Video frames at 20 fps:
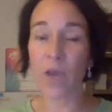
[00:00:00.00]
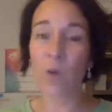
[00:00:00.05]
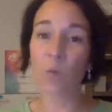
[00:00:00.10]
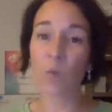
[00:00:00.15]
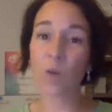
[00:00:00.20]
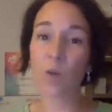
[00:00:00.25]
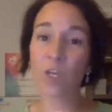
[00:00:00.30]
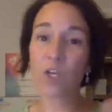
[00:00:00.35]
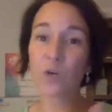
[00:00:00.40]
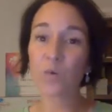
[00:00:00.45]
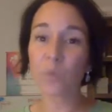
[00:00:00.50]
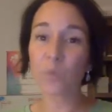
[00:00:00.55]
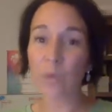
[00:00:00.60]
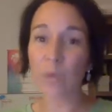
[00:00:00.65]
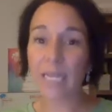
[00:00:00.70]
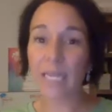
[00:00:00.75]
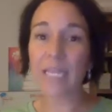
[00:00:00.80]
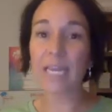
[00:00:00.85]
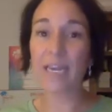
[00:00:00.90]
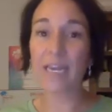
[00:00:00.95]
when you're
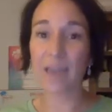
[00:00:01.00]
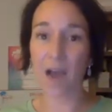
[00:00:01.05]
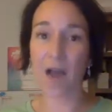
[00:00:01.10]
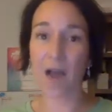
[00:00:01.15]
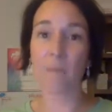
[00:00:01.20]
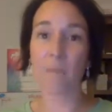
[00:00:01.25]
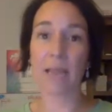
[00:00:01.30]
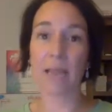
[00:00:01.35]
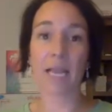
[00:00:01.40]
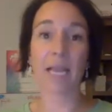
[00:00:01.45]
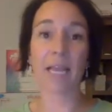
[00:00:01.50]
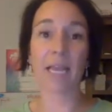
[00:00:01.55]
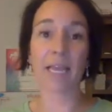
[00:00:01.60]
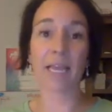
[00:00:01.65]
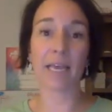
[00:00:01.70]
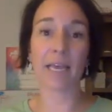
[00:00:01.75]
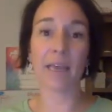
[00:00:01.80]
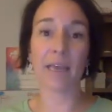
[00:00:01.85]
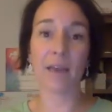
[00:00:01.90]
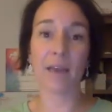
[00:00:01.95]
really not making
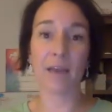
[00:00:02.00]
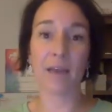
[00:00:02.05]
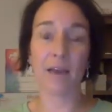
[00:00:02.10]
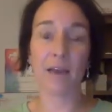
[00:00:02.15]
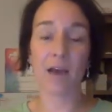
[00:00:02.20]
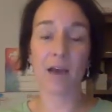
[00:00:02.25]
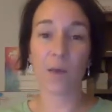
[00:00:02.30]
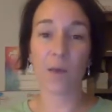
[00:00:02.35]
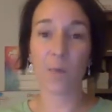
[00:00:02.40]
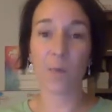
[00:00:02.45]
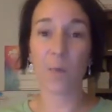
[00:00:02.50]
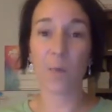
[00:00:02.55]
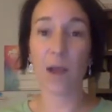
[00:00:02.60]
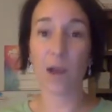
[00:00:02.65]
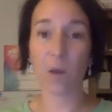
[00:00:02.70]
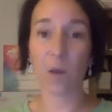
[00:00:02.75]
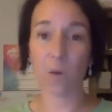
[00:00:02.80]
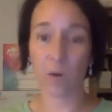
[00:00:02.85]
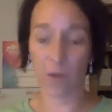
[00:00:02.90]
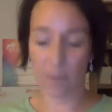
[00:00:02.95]
it a
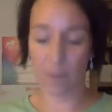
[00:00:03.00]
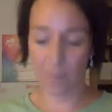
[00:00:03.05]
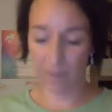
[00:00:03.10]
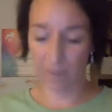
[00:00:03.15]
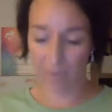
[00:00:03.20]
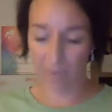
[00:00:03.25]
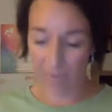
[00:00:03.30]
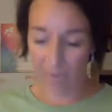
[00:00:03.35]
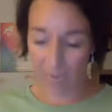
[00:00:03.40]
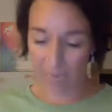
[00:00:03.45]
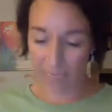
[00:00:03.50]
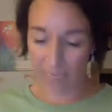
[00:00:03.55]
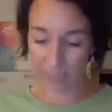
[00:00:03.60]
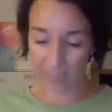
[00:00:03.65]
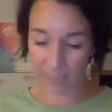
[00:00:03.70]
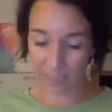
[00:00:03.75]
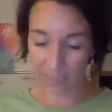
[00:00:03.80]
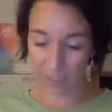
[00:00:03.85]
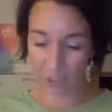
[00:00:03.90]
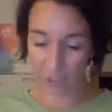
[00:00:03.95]
priority. Because,
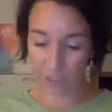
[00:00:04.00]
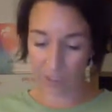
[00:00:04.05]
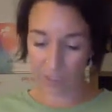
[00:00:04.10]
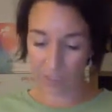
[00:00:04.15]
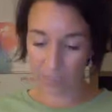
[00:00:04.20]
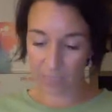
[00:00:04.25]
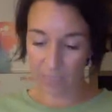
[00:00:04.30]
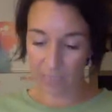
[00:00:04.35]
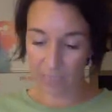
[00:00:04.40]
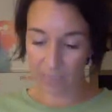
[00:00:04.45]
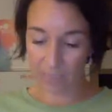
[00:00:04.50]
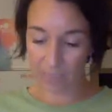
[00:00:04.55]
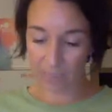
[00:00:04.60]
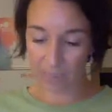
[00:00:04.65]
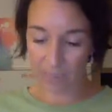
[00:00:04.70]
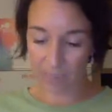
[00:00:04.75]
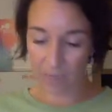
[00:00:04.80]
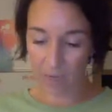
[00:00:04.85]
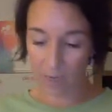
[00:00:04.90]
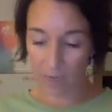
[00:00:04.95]
like she says,
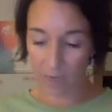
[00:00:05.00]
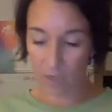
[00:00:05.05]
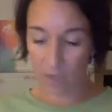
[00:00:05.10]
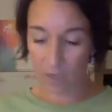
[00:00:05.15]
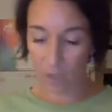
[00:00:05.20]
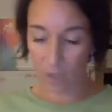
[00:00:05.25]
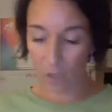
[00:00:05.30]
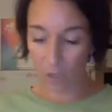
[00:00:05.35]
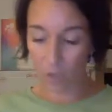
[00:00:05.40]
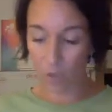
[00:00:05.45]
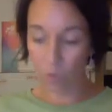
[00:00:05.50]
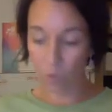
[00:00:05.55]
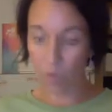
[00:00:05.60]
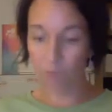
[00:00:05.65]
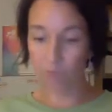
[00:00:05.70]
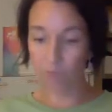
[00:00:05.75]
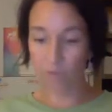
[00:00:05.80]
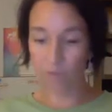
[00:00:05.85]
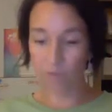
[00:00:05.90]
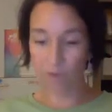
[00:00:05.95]
you
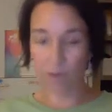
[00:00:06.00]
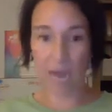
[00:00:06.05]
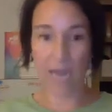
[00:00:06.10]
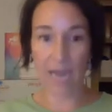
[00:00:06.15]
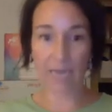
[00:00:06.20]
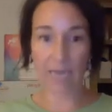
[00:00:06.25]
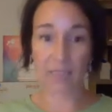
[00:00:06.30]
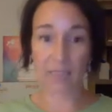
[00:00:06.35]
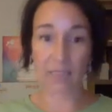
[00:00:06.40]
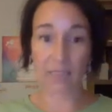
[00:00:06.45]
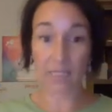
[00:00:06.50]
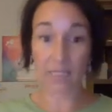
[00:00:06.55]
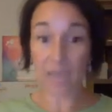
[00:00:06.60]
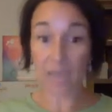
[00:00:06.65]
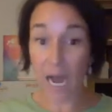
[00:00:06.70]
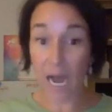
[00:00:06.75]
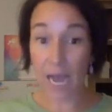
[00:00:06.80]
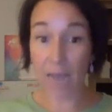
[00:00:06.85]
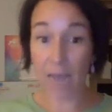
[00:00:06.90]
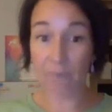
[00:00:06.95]
find the
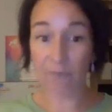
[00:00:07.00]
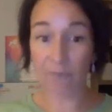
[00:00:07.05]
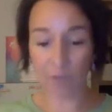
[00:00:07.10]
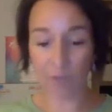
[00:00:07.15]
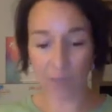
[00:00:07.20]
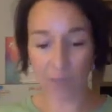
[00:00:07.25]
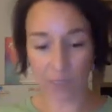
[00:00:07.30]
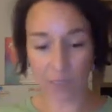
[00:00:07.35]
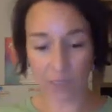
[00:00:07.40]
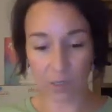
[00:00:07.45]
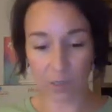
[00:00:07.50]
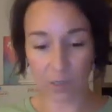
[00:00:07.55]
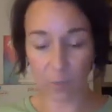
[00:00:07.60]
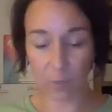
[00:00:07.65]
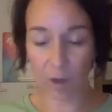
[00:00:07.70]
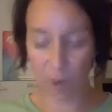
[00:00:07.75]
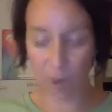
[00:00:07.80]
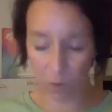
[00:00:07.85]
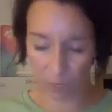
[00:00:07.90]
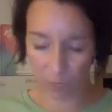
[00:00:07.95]
time for things that are
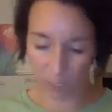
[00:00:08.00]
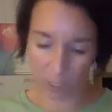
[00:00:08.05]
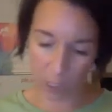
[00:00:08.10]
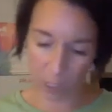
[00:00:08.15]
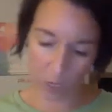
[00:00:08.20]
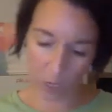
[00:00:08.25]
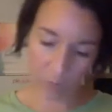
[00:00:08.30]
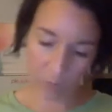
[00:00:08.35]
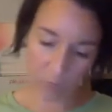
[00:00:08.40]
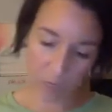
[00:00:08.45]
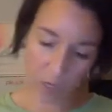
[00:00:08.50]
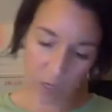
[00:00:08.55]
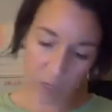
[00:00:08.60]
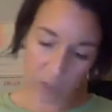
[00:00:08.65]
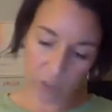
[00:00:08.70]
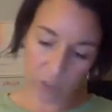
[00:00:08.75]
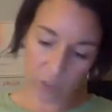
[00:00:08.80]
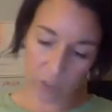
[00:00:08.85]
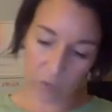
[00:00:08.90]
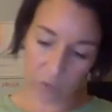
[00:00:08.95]
priority to you.
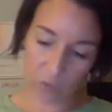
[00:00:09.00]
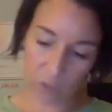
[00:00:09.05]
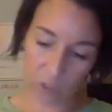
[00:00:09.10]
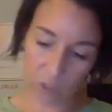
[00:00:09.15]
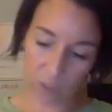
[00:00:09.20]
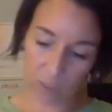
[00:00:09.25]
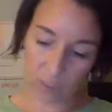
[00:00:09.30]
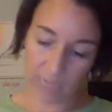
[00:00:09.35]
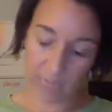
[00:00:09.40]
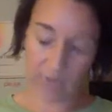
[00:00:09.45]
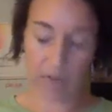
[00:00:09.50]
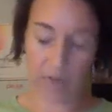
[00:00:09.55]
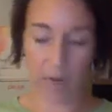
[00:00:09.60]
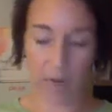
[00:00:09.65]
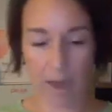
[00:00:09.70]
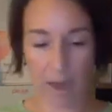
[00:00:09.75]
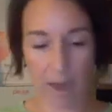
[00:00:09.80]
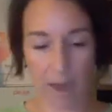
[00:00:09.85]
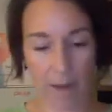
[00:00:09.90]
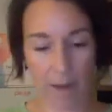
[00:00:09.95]
So she said,
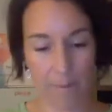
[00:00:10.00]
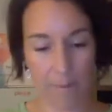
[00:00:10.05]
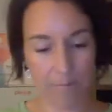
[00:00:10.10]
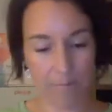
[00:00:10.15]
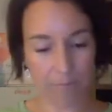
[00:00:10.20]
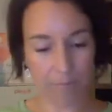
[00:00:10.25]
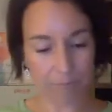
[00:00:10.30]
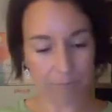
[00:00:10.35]
and